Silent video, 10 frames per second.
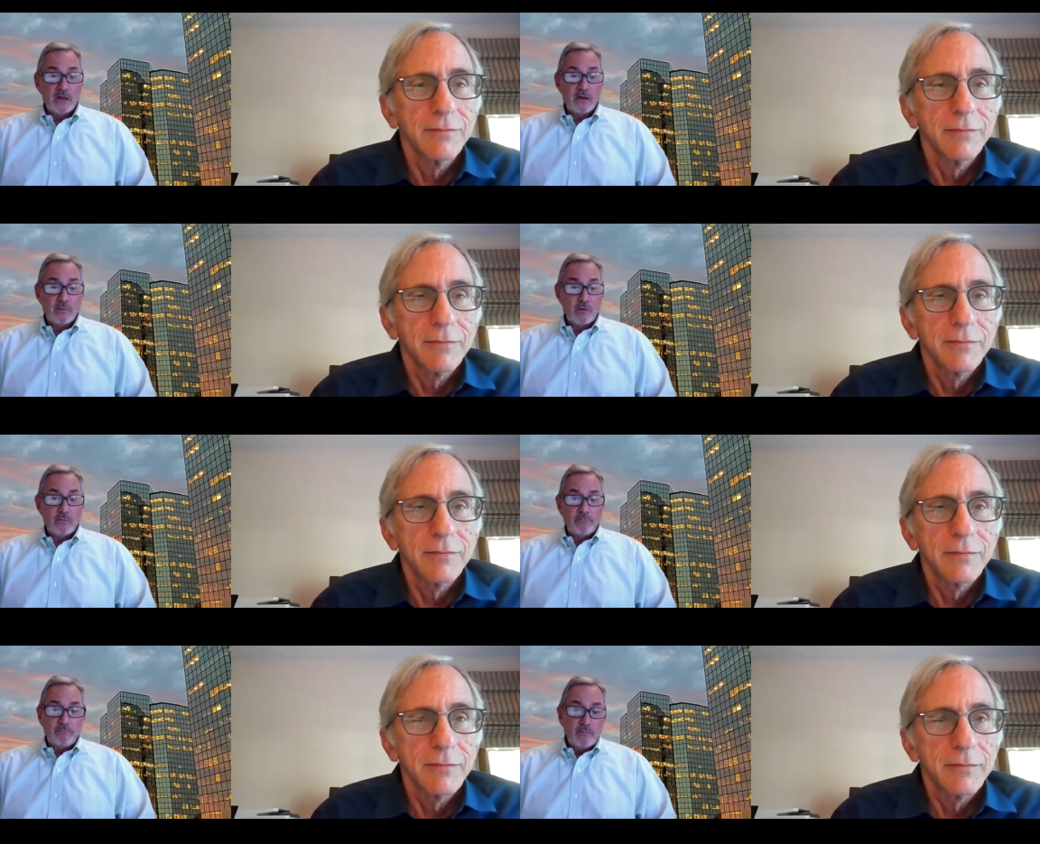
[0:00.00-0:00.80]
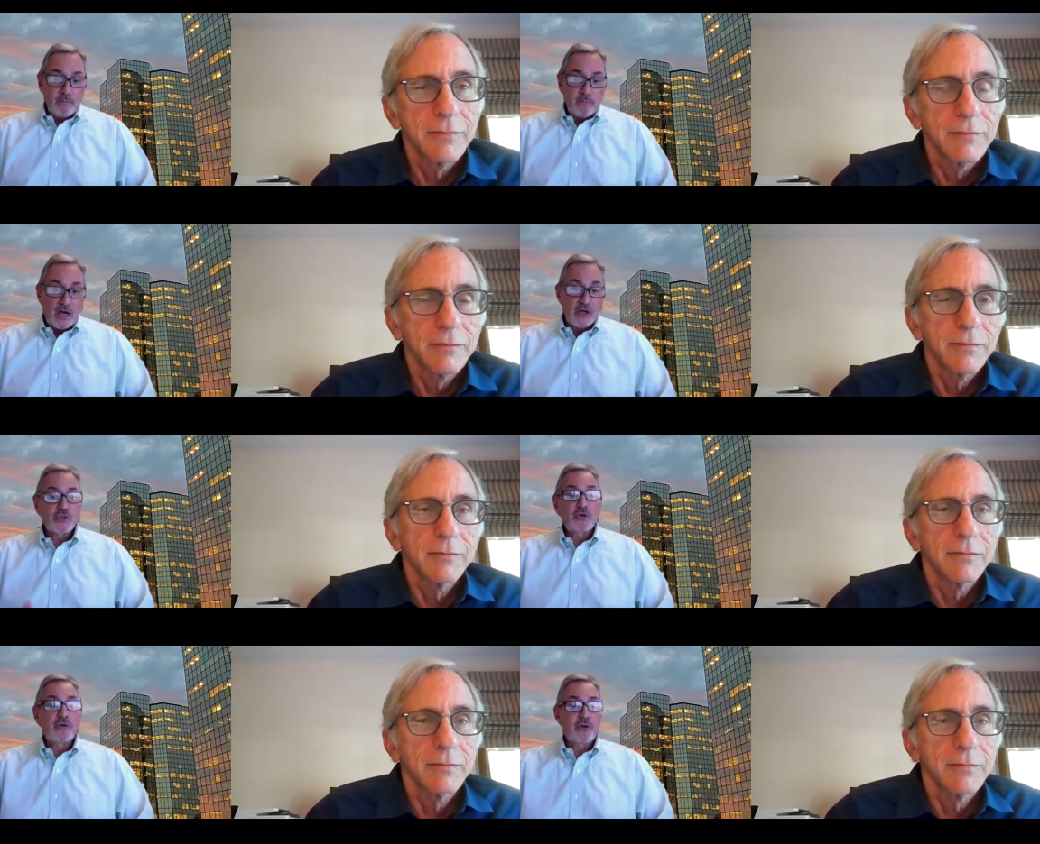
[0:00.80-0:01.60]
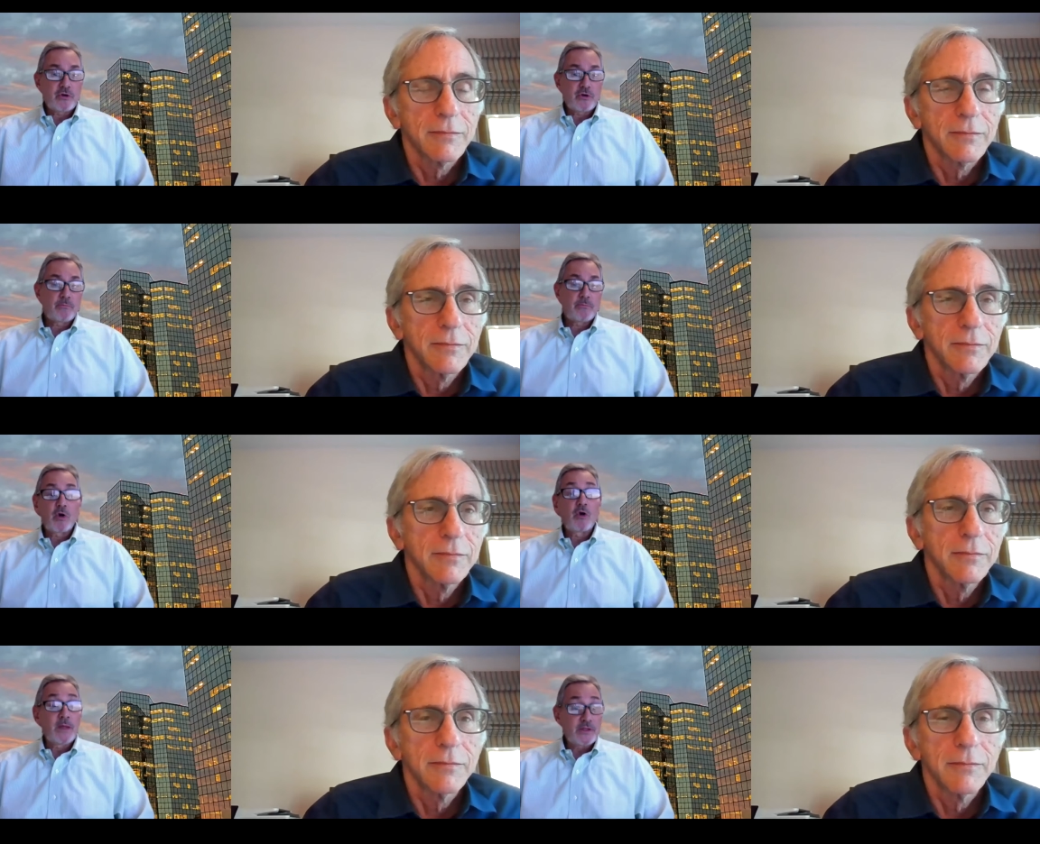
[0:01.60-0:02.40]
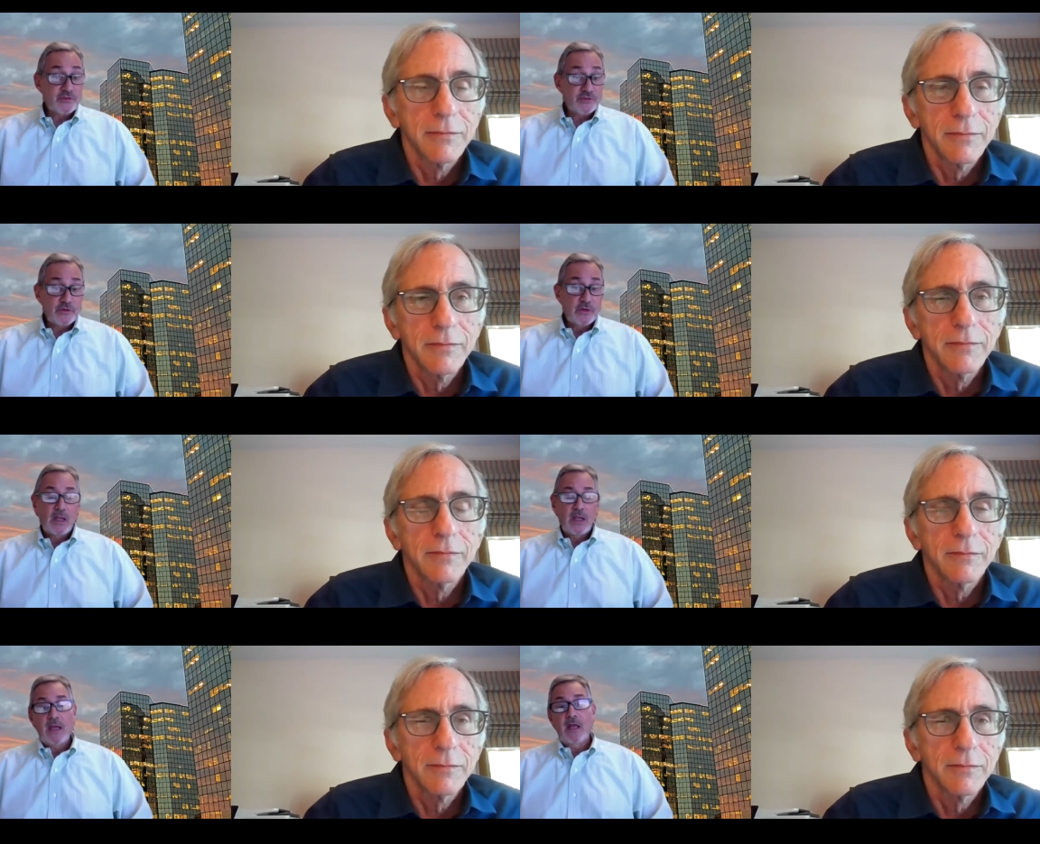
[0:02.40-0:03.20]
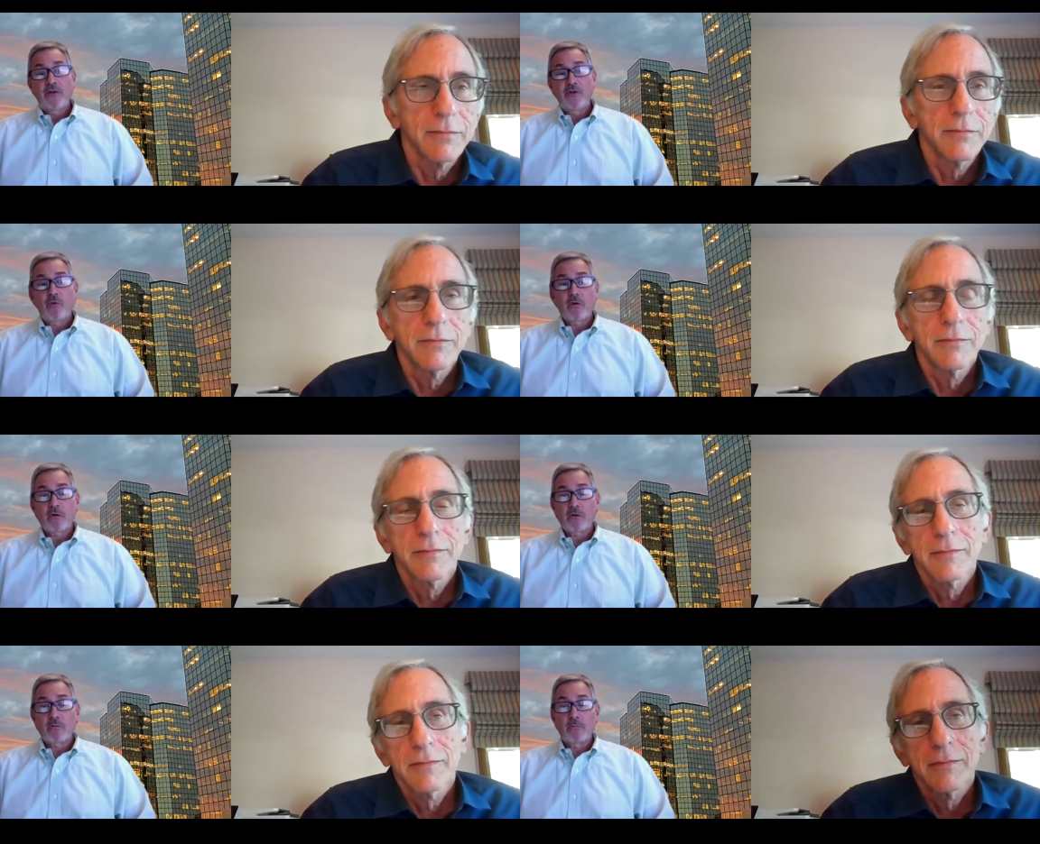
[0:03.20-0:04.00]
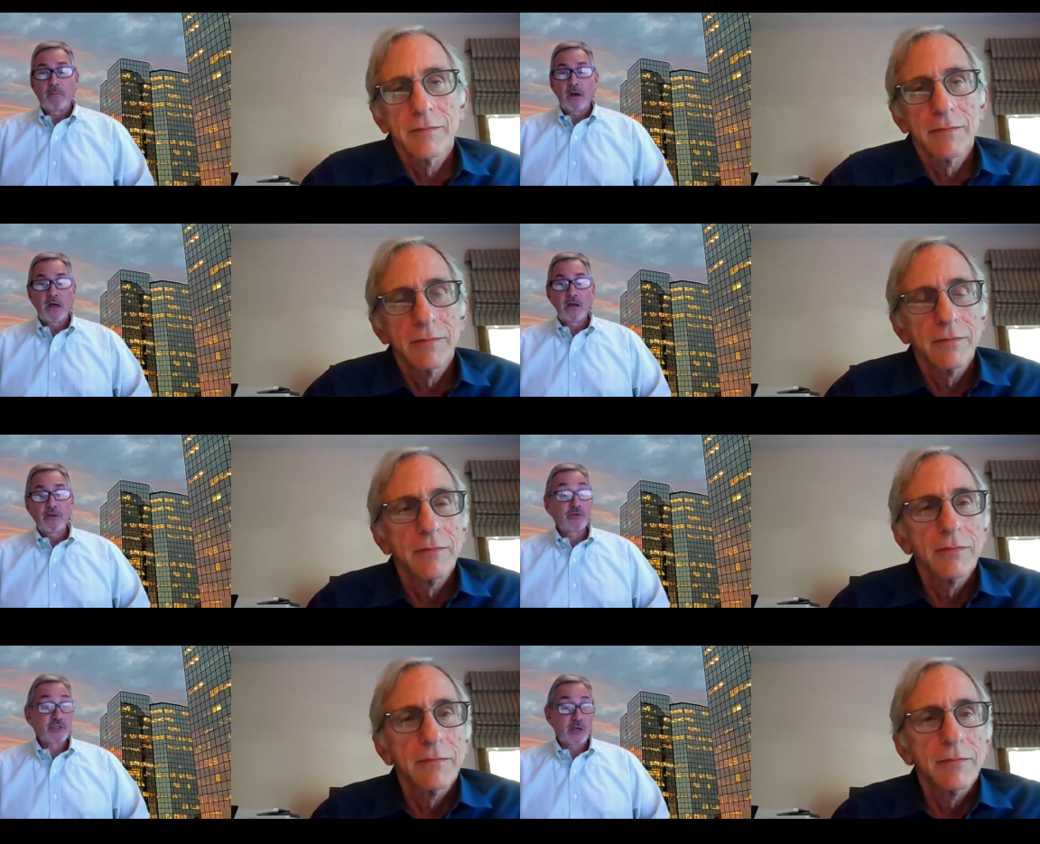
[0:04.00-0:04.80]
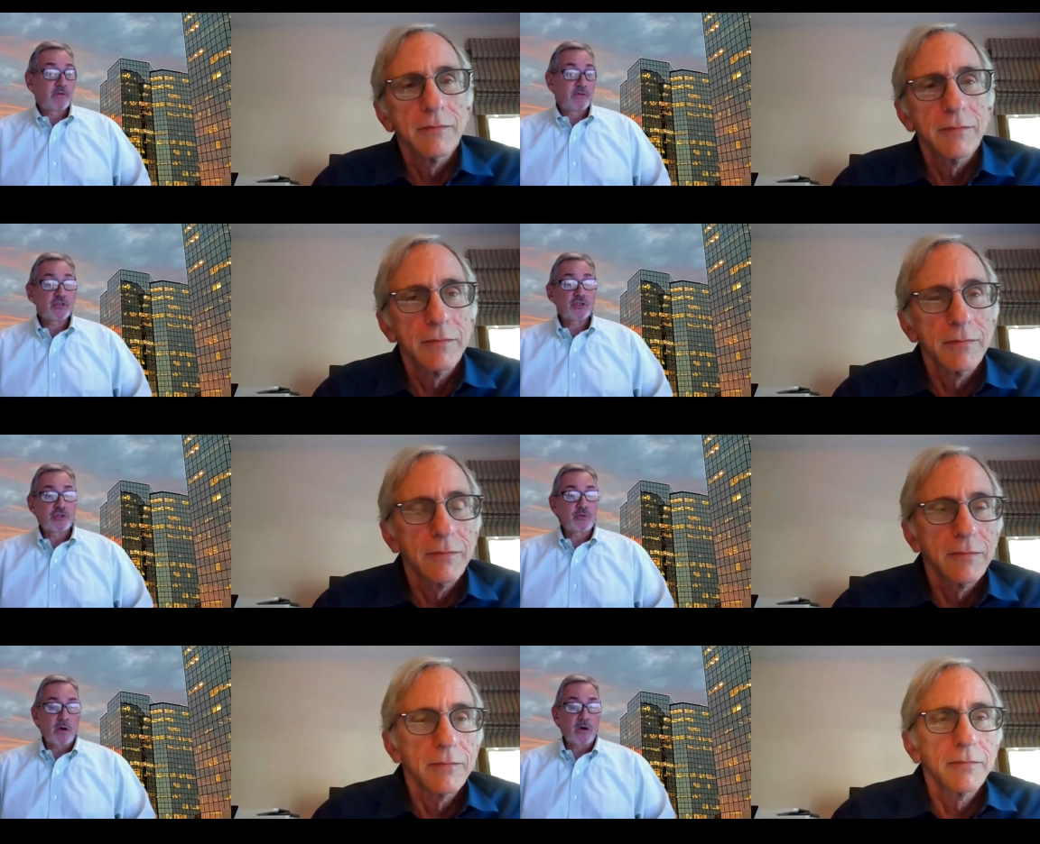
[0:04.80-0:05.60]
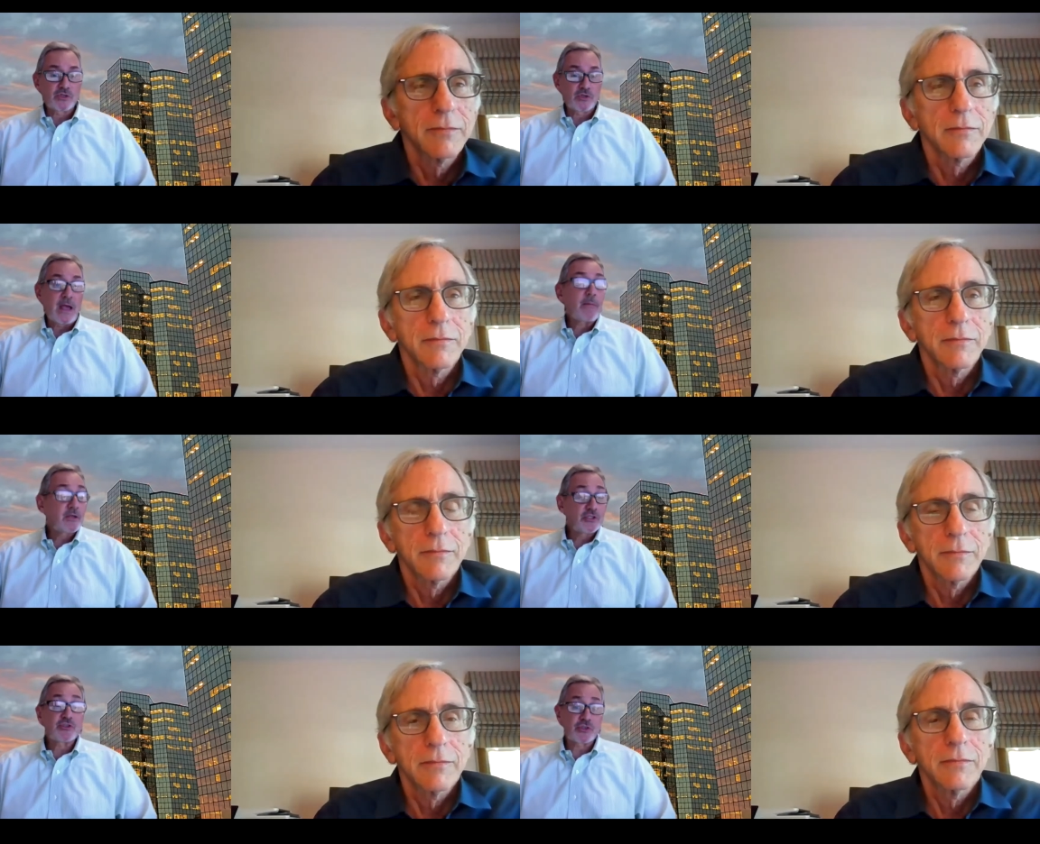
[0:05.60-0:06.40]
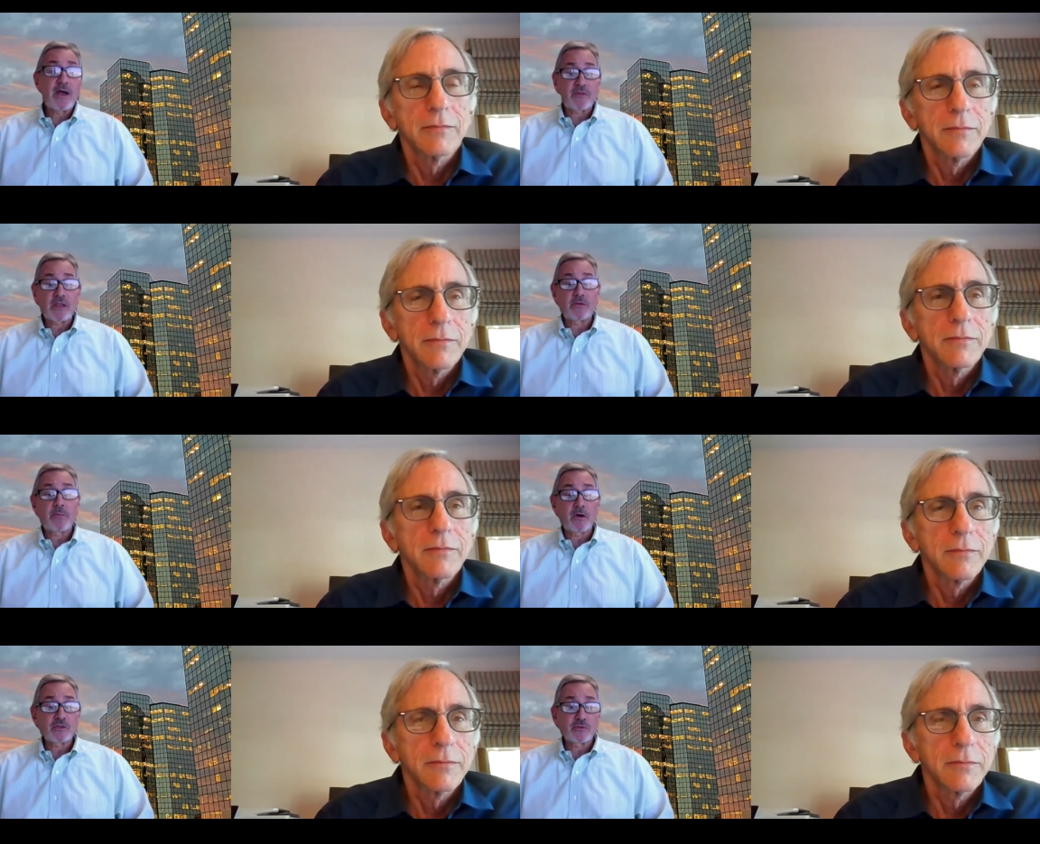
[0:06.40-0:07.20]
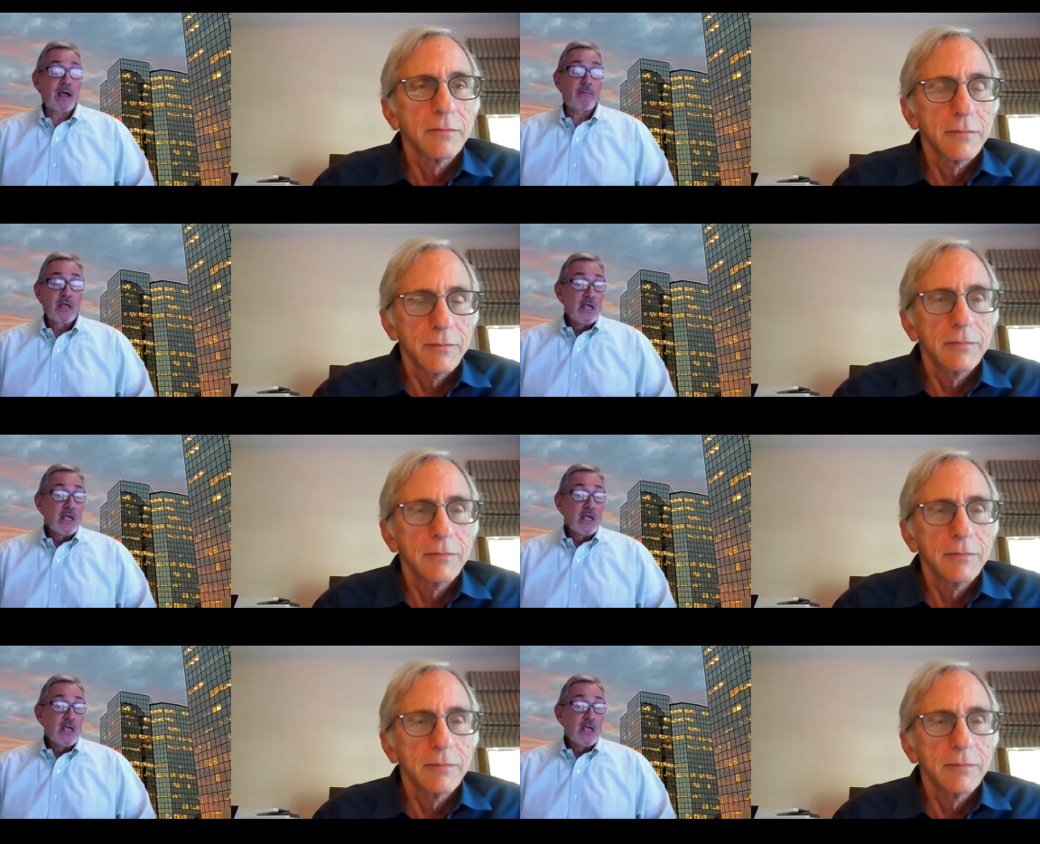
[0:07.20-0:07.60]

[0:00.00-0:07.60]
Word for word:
Speaker 1: will usher your permits and your uh, your subdivision, your parcel map, because you still have to get a parcel map.